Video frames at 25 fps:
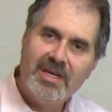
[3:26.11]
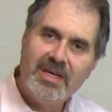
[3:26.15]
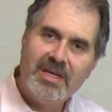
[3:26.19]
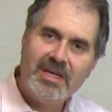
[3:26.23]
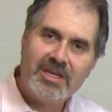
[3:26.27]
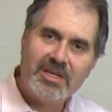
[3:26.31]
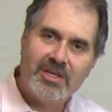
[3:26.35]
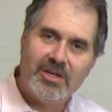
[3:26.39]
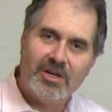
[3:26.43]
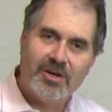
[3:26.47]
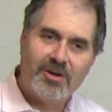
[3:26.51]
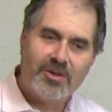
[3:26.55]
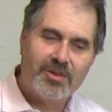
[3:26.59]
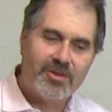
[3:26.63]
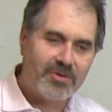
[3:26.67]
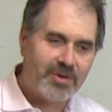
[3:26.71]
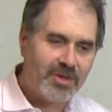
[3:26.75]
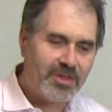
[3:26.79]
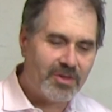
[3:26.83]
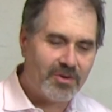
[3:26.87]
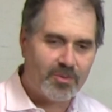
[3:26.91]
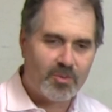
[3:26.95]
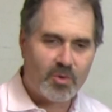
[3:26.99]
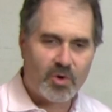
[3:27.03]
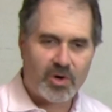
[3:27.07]
You know, they're
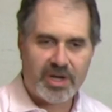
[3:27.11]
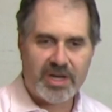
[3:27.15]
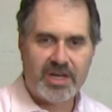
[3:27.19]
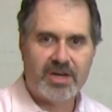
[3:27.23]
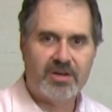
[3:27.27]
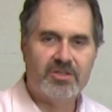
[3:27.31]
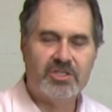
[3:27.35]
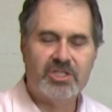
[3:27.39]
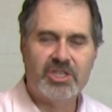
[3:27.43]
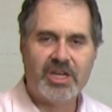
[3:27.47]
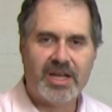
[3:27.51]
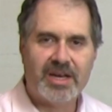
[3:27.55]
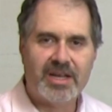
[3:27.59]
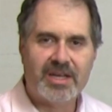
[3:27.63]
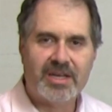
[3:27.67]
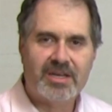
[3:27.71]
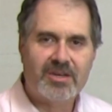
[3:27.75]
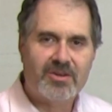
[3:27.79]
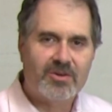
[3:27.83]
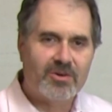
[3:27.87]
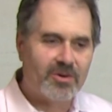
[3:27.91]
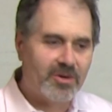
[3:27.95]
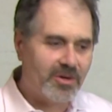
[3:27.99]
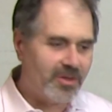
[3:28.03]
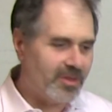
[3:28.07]
either more
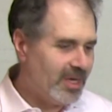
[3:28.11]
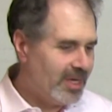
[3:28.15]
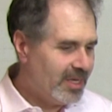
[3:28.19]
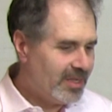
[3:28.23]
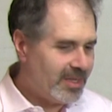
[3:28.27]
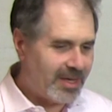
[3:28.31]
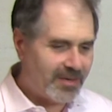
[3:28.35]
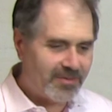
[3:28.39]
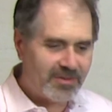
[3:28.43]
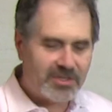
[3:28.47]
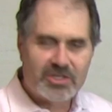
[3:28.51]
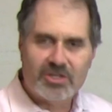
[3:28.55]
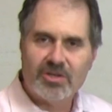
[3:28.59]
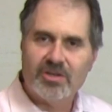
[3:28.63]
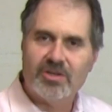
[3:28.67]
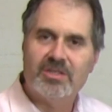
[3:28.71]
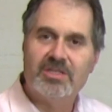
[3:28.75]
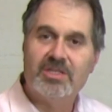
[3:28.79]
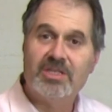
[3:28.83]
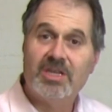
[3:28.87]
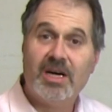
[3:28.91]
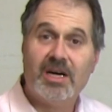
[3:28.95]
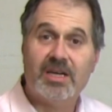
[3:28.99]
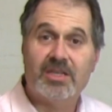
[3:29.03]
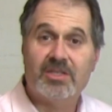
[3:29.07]
energetic or they have a certain
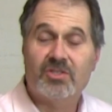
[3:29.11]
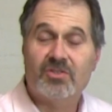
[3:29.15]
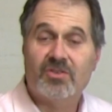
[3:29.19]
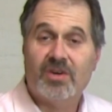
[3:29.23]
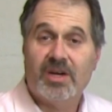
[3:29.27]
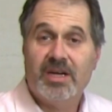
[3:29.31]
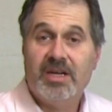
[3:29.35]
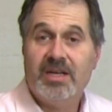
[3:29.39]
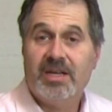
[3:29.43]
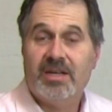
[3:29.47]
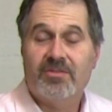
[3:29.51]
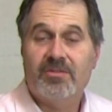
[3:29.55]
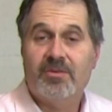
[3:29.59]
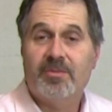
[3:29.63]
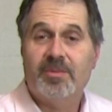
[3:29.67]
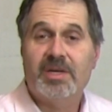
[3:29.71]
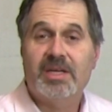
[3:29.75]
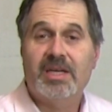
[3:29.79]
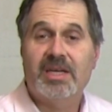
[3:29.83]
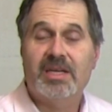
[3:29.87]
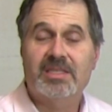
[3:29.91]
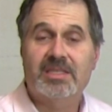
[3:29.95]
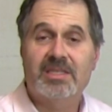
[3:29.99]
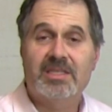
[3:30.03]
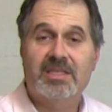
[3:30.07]
touch, right? Everybody
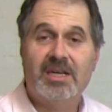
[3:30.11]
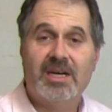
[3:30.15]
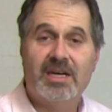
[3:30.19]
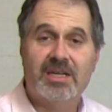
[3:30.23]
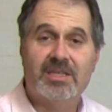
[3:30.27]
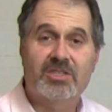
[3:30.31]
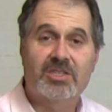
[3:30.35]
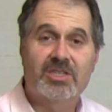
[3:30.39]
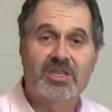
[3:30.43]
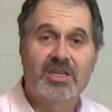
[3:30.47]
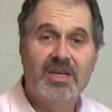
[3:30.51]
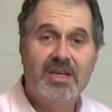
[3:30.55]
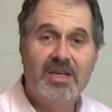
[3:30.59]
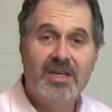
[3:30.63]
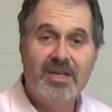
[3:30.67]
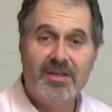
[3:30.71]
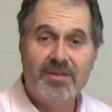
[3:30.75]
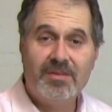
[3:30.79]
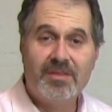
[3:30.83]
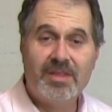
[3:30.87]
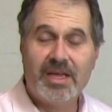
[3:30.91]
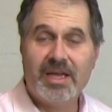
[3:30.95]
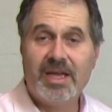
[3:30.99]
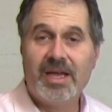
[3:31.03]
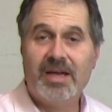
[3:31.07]
has a touch.
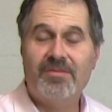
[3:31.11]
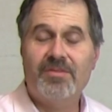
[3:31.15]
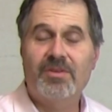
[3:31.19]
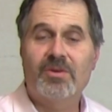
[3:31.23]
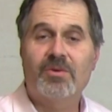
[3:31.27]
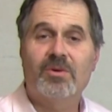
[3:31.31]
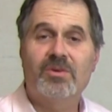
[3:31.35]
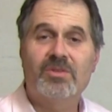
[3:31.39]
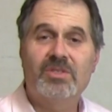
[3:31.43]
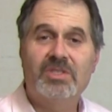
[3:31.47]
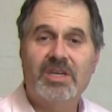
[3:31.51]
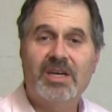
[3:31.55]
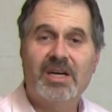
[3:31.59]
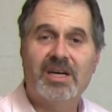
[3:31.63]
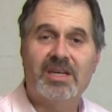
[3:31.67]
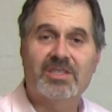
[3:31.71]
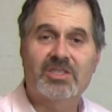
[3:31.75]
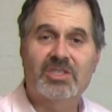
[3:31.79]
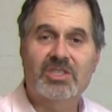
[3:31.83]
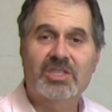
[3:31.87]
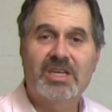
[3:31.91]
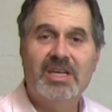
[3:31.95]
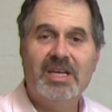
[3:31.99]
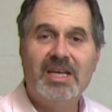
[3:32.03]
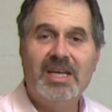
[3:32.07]
They have their own
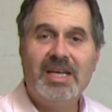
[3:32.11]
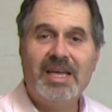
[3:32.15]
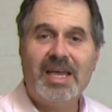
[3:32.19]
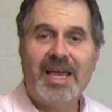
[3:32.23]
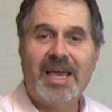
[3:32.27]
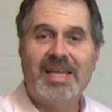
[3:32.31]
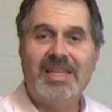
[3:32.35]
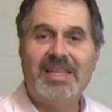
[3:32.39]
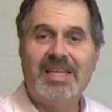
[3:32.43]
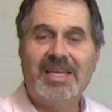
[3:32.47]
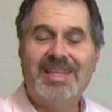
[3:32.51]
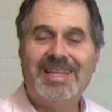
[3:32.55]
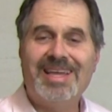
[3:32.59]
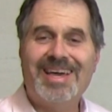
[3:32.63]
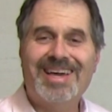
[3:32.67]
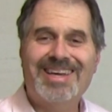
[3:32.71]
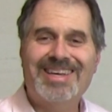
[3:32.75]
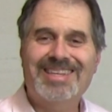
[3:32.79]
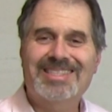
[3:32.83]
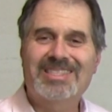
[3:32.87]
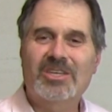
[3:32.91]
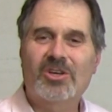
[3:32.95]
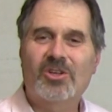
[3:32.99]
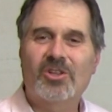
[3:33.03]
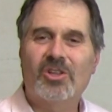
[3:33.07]
touch, and then that
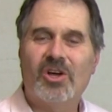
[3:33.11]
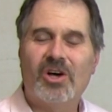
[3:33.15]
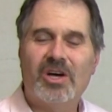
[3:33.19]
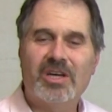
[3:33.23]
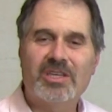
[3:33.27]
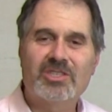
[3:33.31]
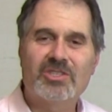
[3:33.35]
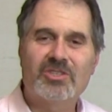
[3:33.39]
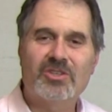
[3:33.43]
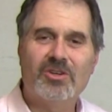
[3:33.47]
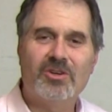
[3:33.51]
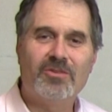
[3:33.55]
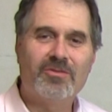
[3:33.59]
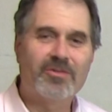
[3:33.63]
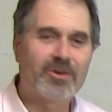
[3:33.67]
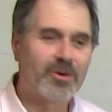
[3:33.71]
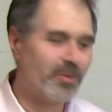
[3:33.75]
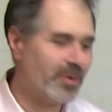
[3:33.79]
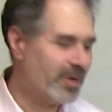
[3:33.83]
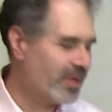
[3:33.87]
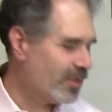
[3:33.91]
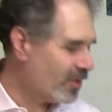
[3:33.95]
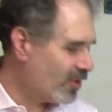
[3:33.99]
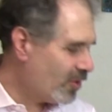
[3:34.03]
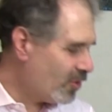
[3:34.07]
gets glossed over
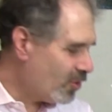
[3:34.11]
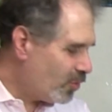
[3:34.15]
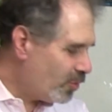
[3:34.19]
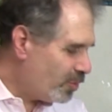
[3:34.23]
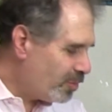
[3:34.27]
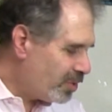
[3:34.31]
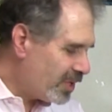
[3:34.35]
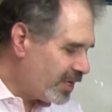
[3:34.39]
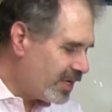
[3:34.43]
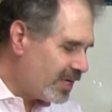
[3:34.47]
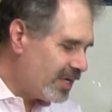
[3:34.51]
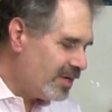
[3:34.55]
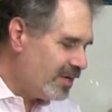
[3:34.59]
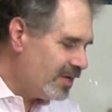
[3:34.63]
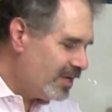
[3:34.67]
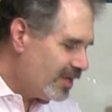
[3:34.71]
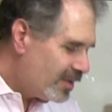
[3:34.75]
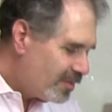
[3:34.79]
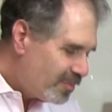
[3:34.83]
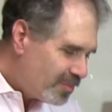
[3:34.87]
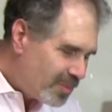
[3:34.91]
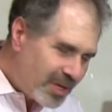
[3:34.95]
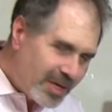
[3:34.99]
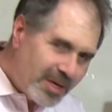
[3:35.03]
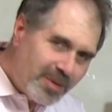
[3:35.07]
with, oh, play
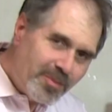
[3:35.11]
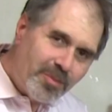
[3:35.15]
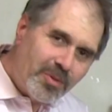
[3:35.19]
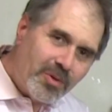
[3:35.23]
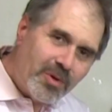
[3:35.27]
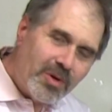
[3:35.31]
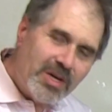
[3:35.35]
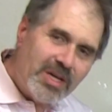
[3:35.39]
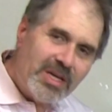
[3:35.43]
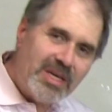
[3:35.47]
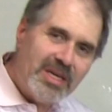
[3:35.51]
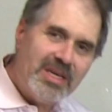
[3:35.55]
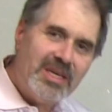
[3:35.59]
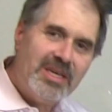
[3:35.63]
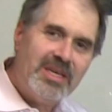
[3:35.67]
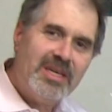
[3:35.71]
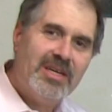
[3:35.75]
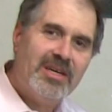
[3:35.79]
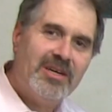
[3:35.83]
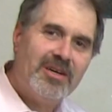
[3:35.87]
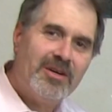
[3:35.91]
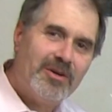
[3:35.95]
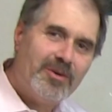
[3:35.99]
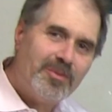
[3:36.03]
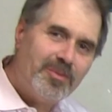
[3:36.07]
play pretty, you
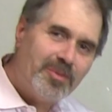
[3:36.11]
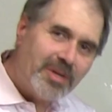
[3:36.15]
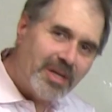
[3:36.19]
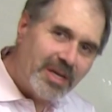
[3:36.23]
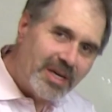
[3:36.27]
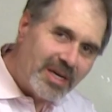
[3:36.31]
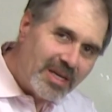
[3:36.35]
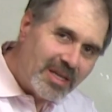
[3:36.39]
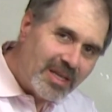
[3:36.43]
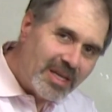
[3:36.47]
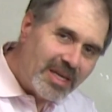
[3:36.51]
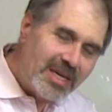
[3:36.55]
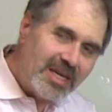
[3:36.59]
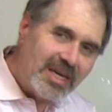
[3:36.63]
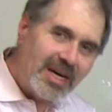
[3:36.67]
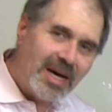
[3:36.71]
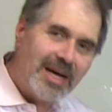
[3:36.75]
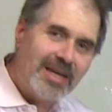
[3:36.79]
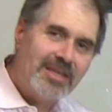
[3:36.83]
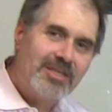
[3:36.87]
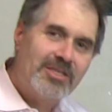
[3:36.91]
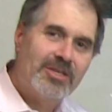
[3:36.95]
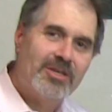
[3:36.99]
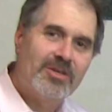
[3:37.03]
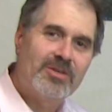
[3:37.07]
know, play a
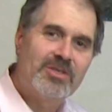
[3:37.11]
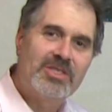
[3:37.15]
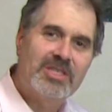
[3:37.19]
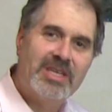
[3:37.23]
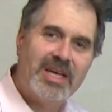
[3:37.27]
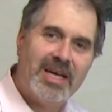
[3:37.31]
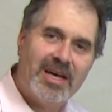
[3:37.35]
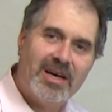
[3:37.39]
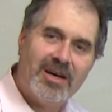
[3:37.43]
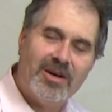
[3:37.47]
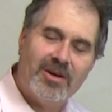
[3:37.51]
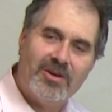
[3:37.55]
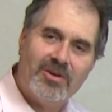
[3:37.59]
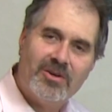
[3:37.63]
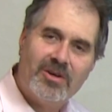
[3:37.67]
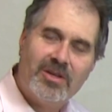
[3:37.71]
legato sound.